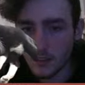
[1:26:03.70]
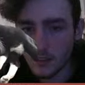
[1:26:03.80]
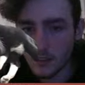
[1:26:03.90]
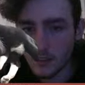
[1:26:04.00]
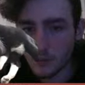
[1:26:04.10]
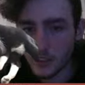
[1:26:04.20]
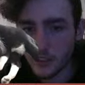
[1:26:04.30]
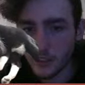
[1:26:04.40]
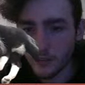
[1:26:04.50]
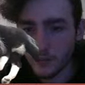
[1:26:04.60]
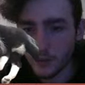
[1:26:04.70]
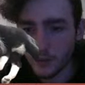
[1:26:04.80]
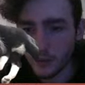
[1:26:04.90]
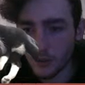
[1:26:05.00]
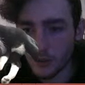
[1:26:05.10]
Did we go
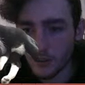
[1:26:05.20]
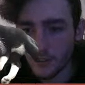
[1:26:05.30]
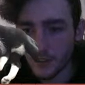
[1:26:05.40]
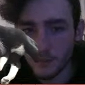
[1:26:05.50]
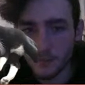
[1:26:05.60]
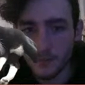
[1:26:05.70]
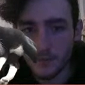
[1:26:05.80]
through all of them?